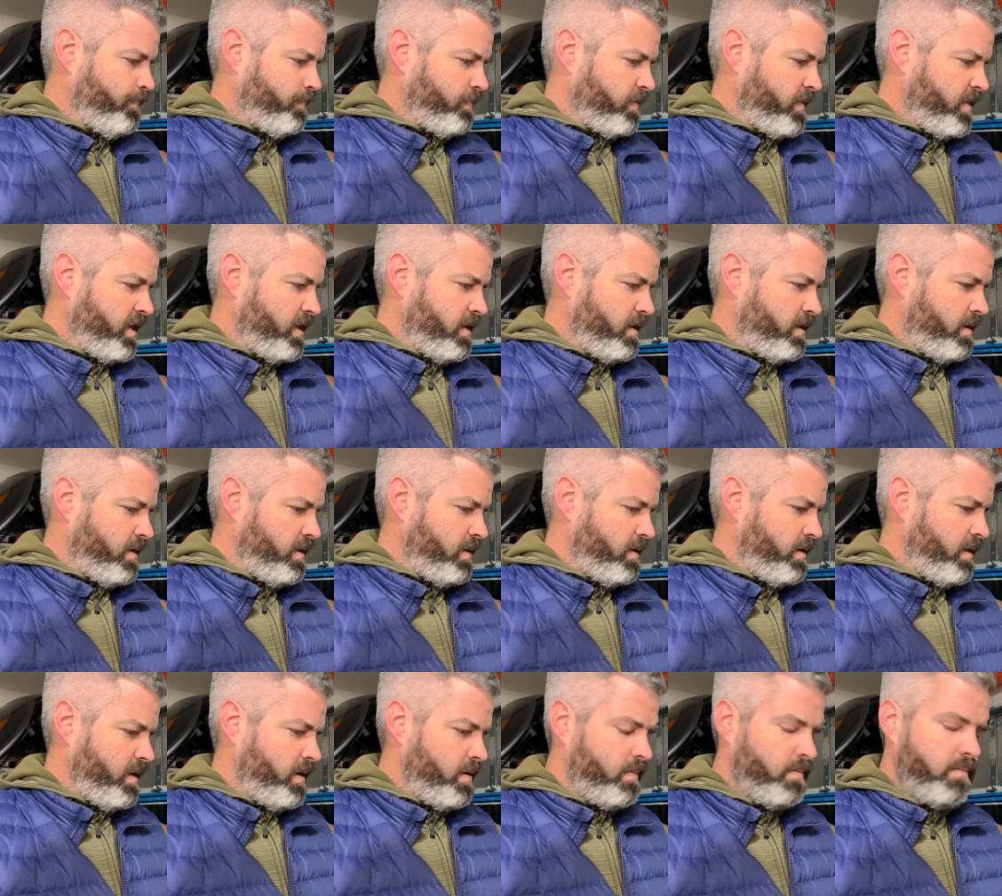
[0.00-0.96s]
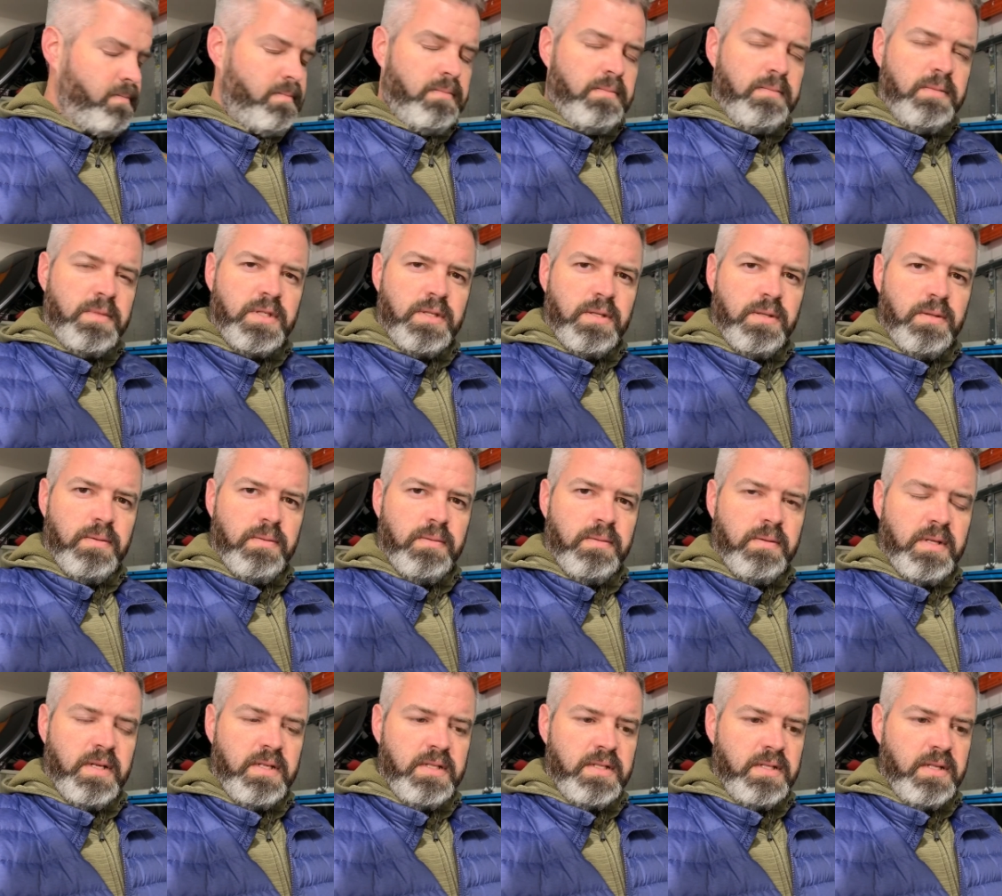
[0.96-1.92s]
yeah, so
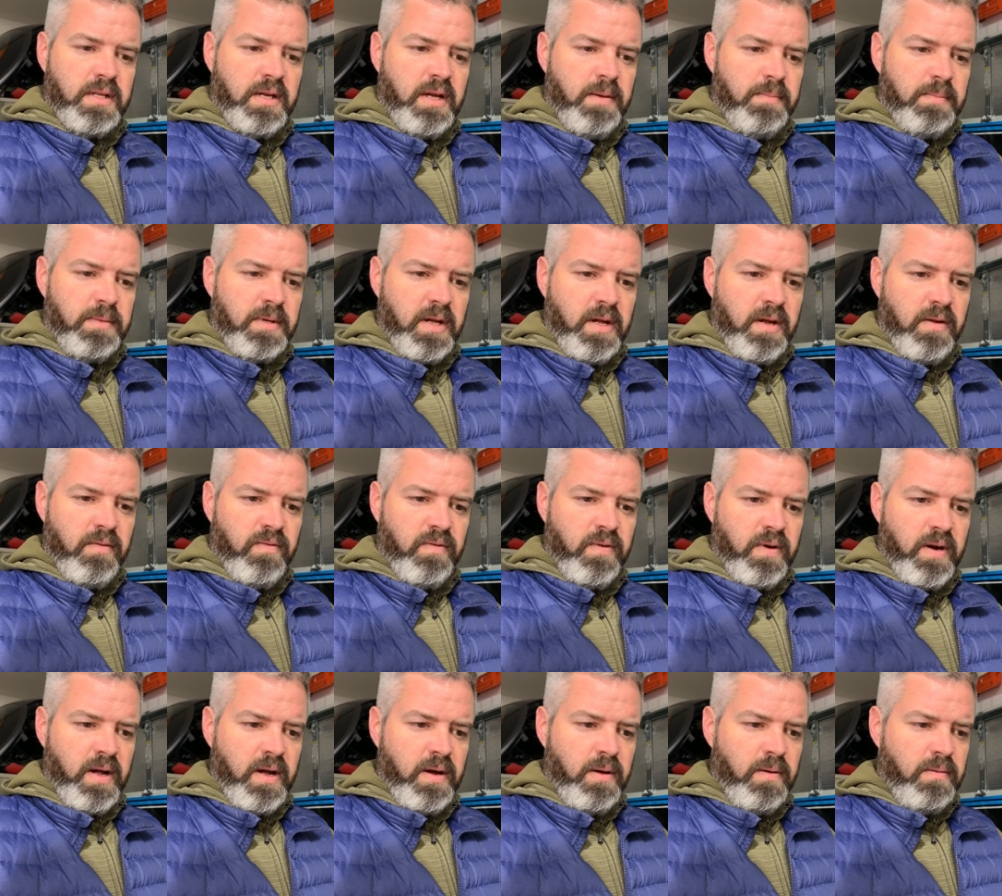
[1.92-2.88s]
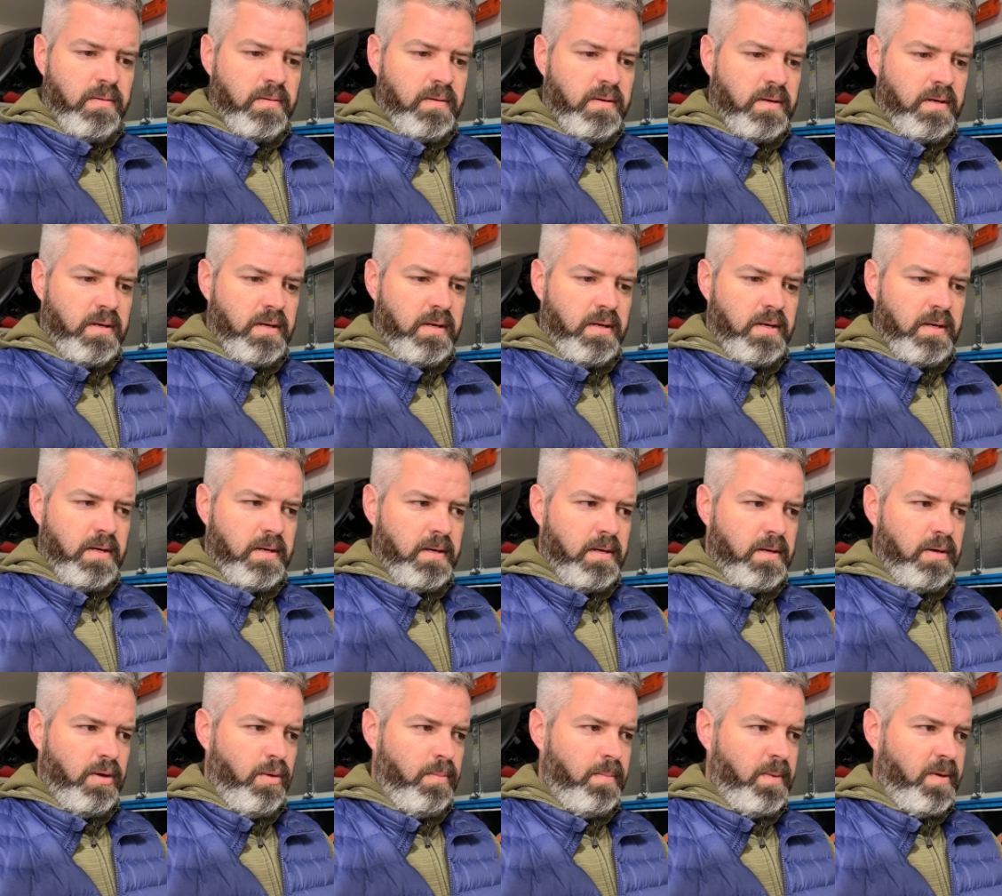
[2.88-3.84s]
that's the update for now.
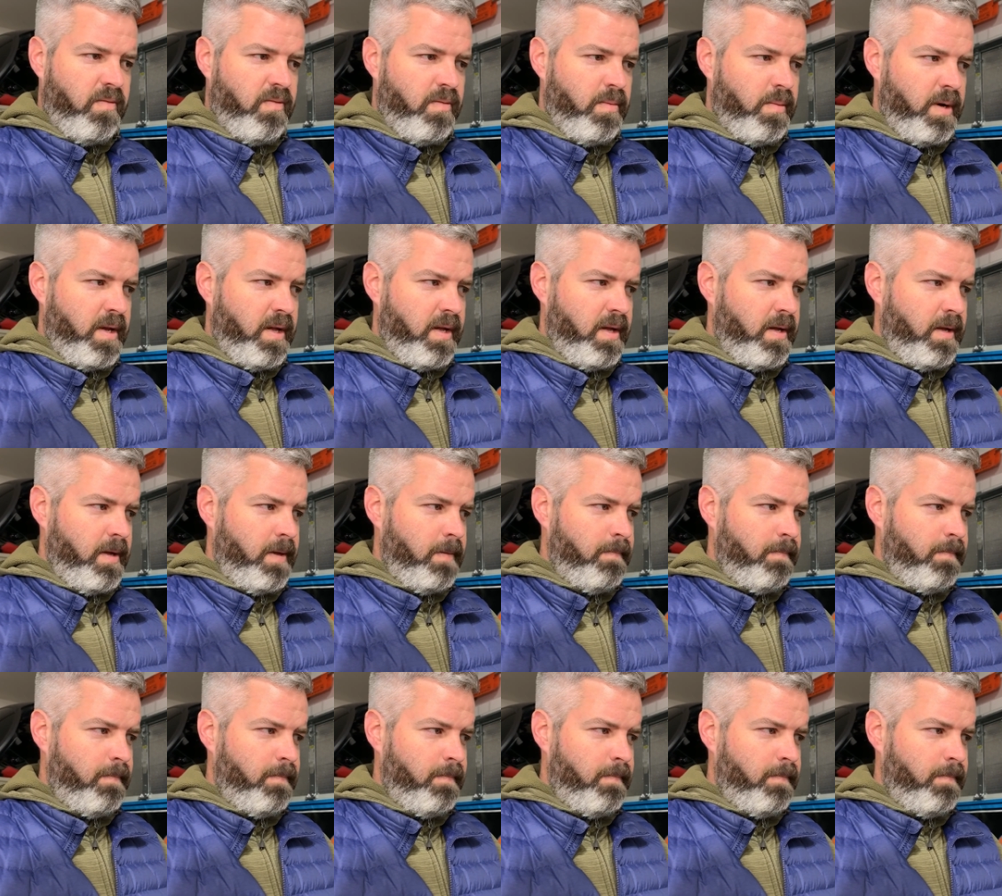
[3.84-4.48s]
Hope everybody